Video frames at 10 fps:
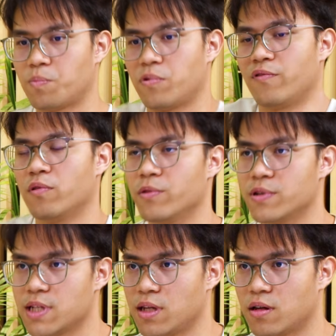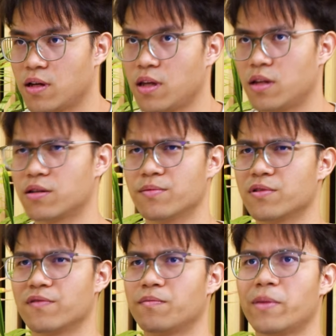performance in terms
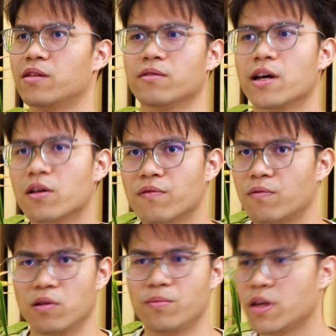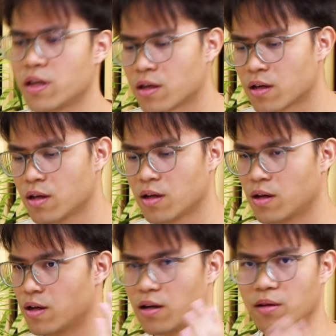of mental health, well-being,
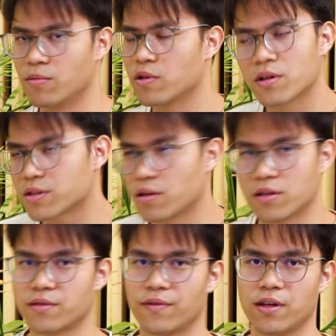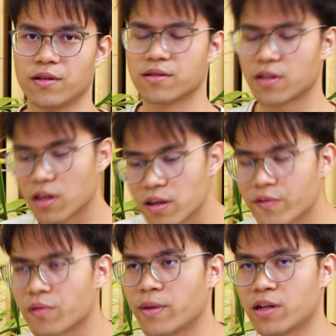lots and lots of things. It can give
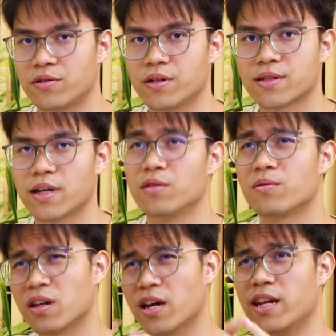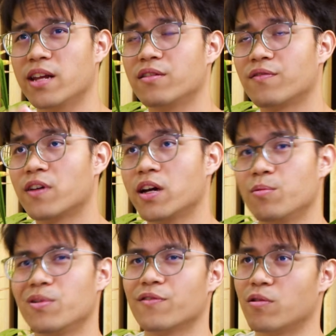you a metrics, and you can identify it
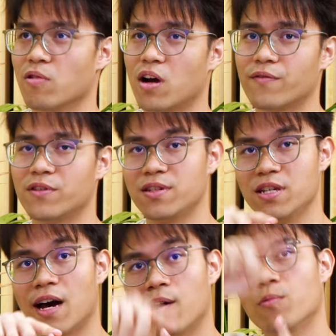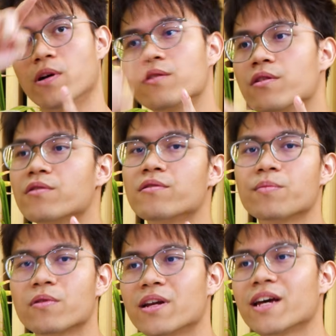with a graph to see how well you're doing
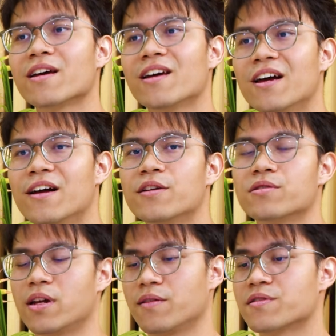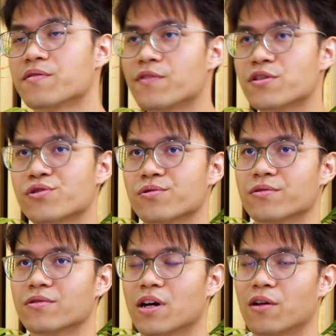per day. So that gives a
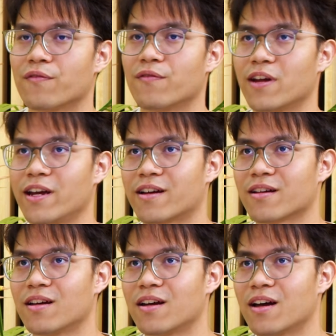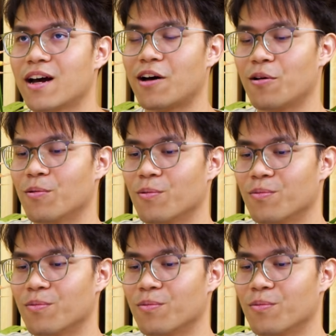visual of like how